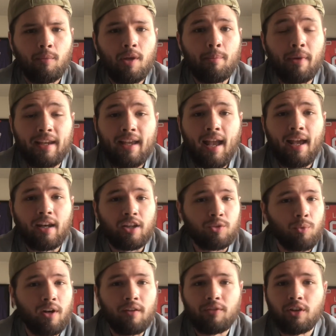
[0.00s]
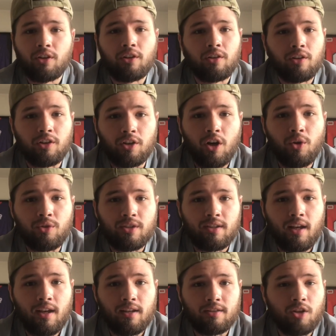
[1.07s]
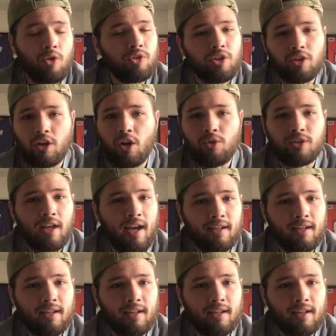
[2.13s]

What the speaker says: In mechanics, whatever your coach says, go to your coach,